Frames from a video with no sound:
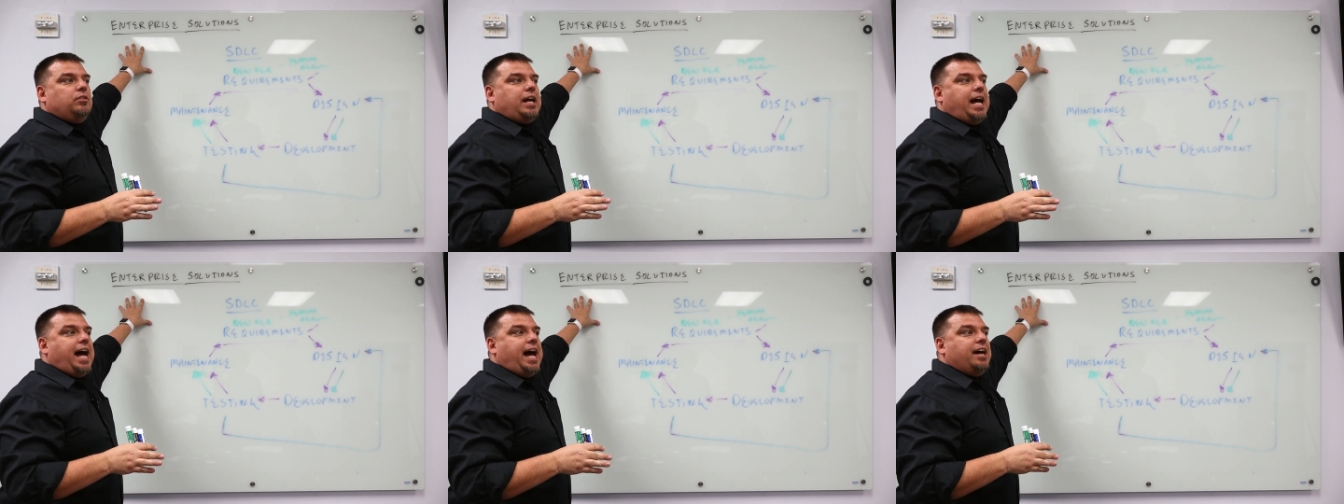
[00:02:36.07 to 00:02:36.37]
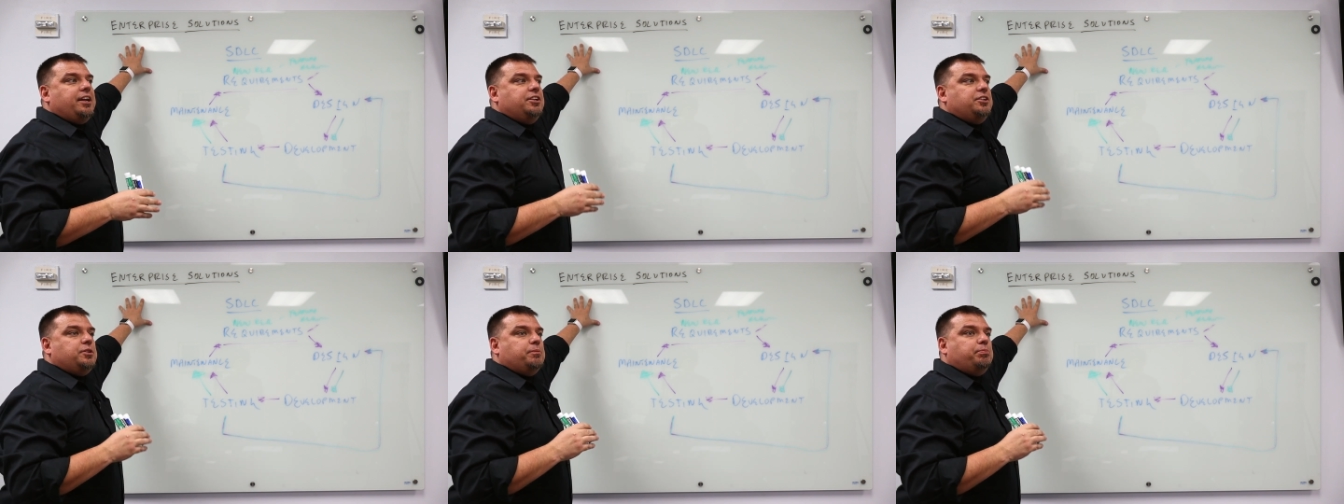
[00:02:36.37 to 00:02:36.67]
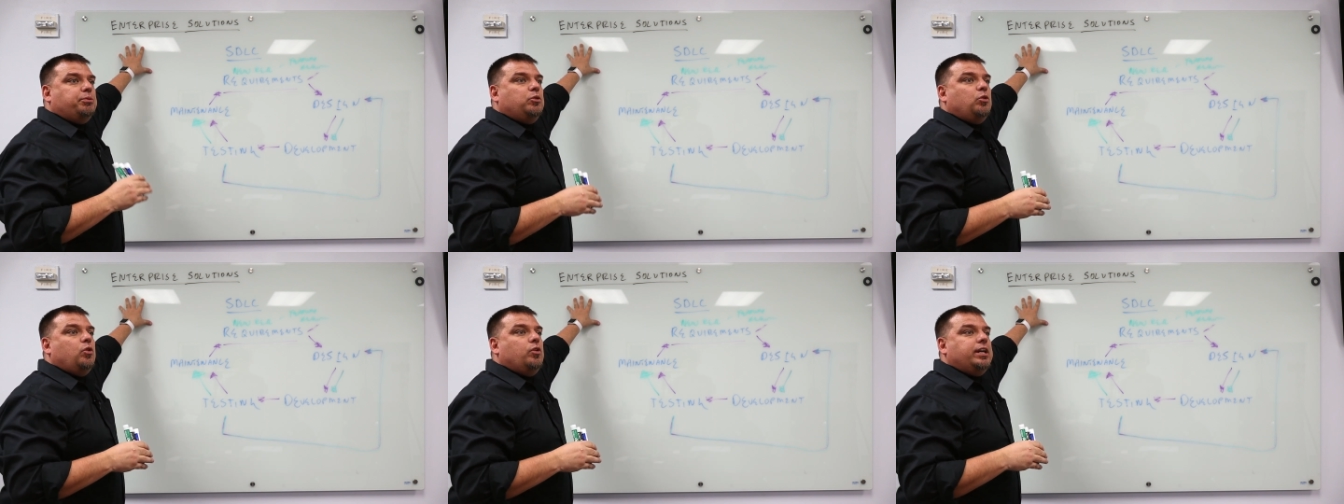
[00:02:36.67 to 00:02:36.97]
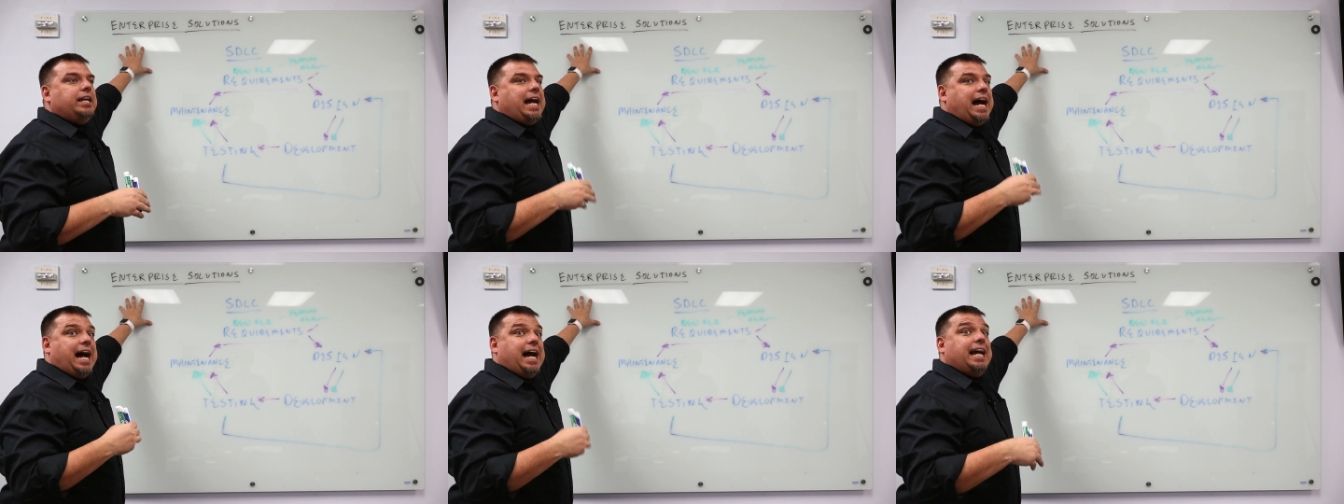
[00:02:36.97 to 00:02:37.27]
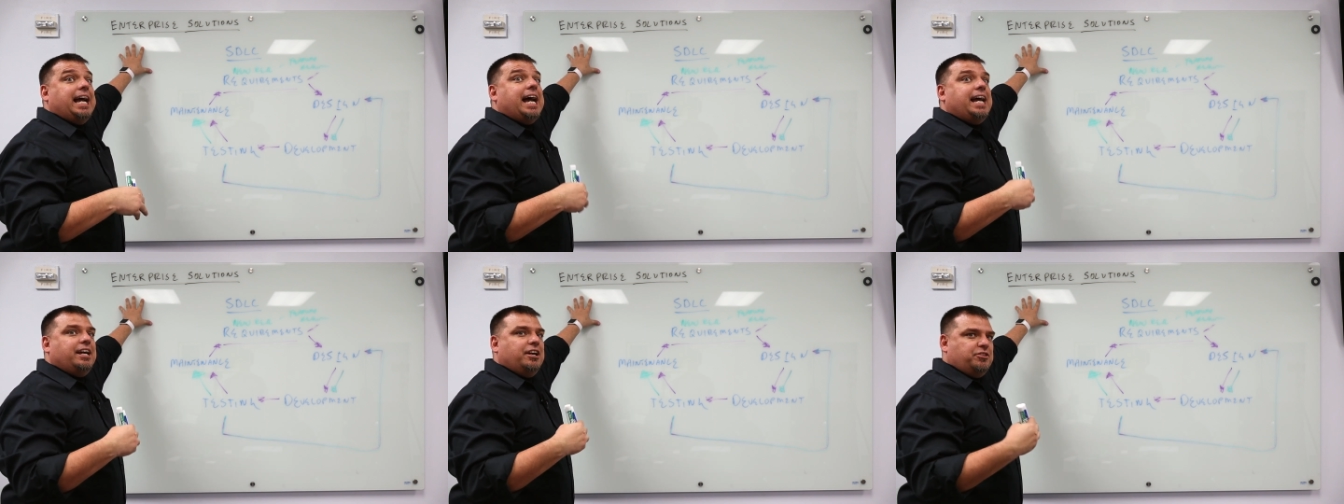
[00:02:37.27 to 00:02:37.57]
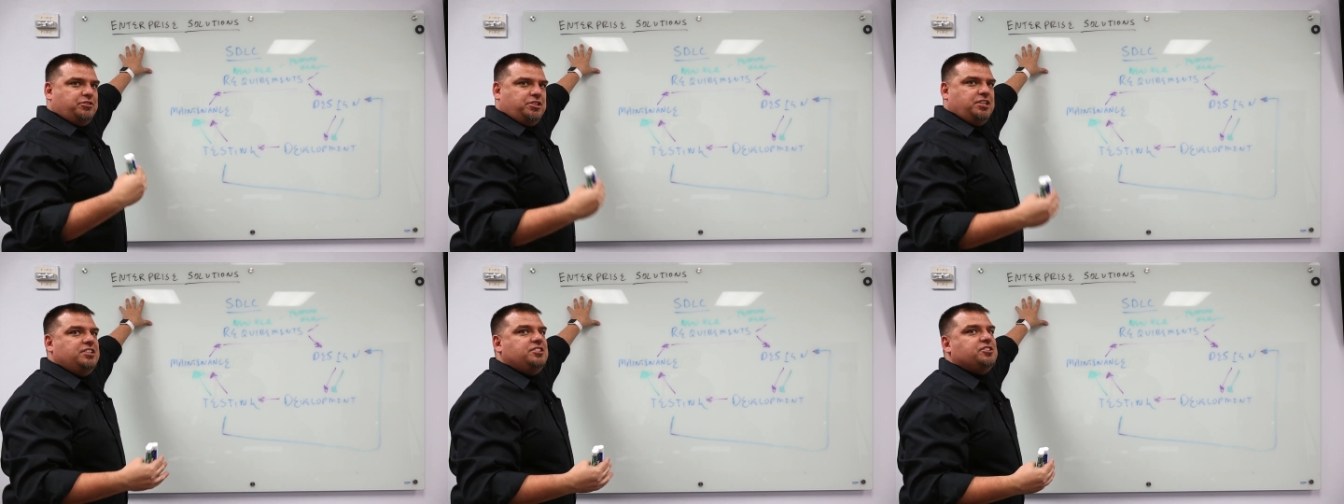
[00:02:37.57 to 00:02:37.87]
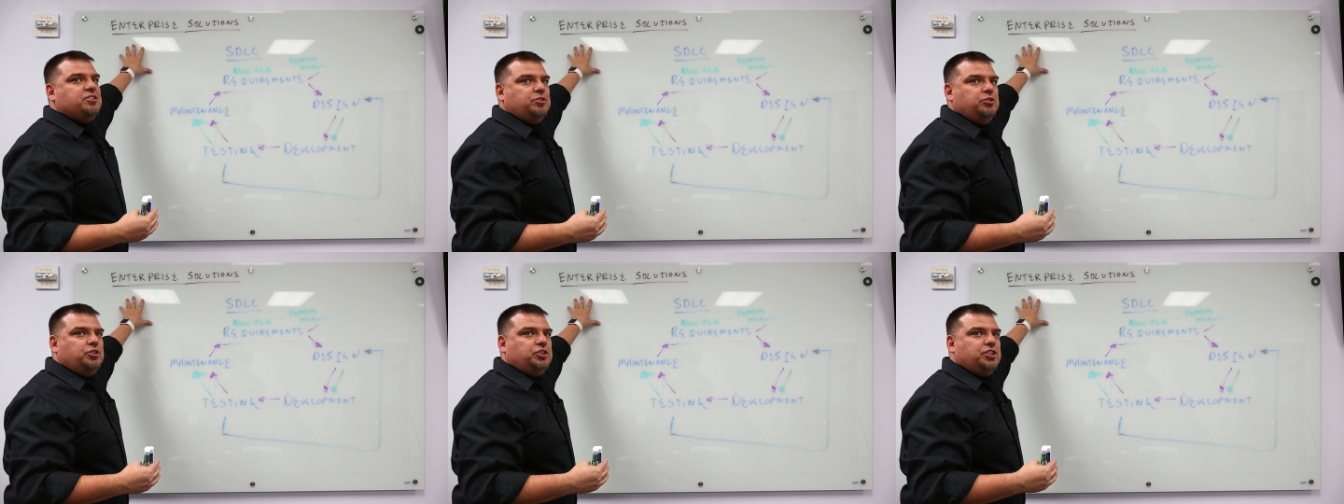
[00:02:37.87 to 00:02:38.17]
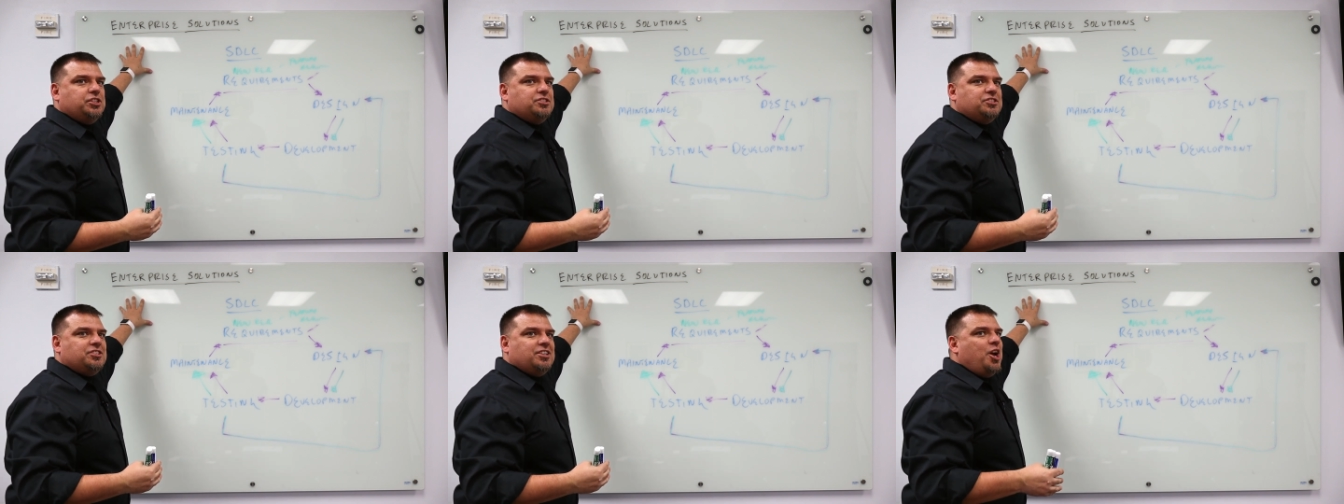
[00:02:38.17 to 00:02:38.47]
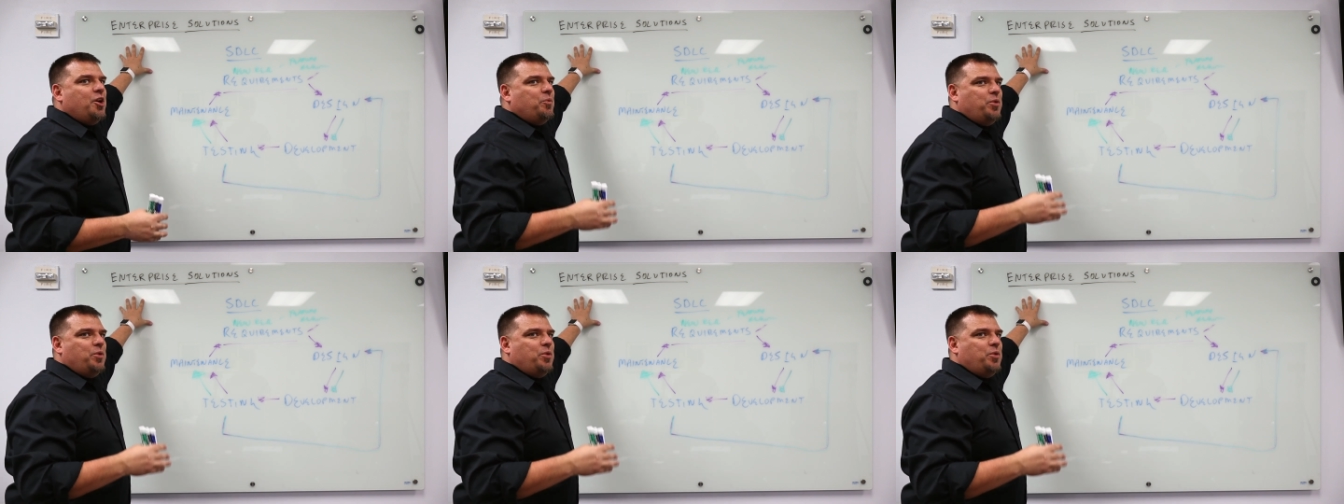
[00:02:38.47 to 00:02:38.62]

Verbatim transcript: how to deploy I I O T solutions,